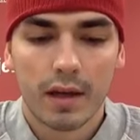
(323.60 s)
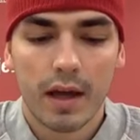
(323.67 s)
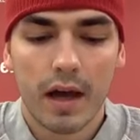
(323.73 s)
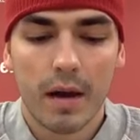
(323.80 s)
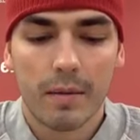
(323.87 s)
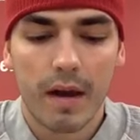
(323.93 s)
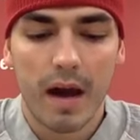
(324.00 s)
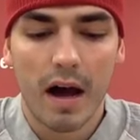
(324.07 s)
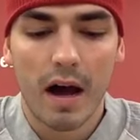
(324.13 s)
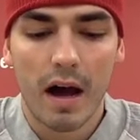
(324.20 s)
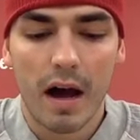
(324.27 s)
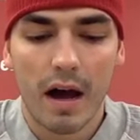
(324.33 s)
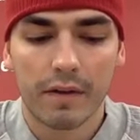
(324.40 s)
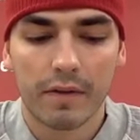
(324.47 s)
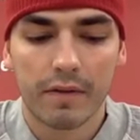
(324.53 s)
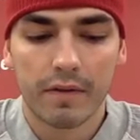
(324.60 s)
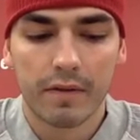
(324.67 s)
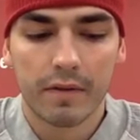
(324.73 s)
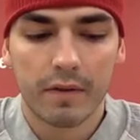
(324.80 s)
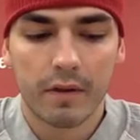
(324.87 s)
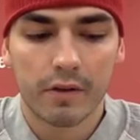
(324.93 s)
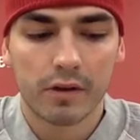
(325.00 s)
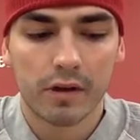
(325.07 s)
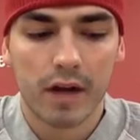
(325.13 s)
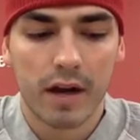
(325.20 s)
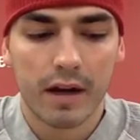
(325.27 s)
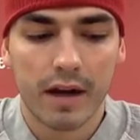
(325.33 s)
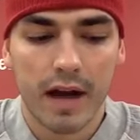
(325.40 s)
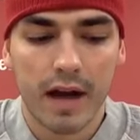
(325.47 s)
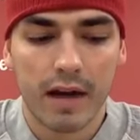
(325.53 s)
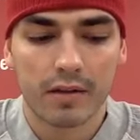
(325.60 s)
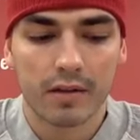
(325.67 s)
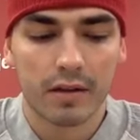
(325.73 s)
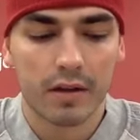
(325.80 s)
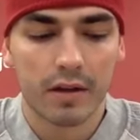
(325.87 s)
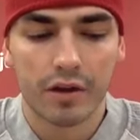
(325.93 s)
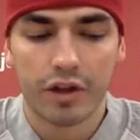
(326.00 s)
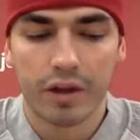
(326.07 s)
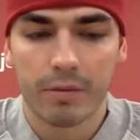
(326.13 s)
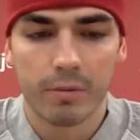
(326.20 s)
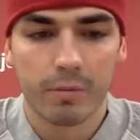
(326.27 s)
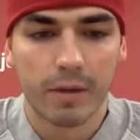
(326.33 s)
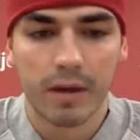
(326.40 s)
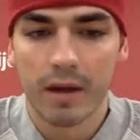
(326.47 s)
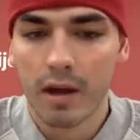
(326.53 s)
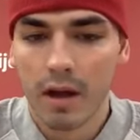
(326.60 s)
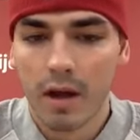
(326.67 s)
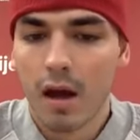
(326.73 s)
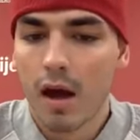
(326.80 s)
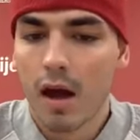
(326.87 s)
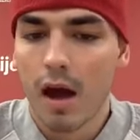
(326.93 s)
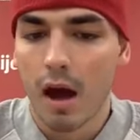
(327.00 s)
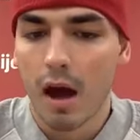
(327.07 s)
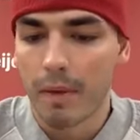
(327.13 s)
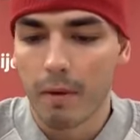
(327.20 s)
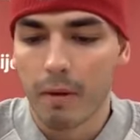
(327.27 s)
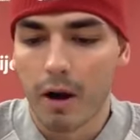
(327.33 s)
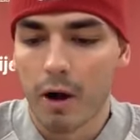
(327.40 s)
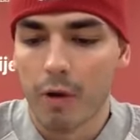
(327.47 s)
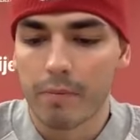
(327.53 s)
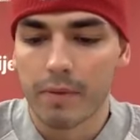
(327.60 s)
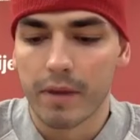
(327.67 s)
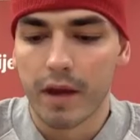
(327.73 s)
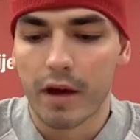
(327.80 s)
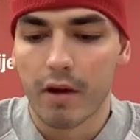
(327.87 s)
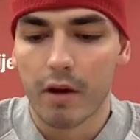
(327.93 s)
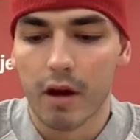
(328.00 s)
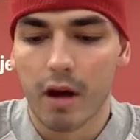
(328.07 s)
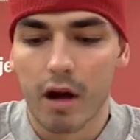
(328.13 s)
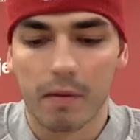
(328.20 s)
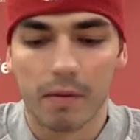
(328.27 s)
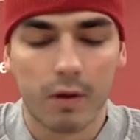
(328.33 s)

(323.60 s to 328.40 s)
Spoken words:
Yeah, I mean, there was a lot of guys in the gym with me that were helping me out.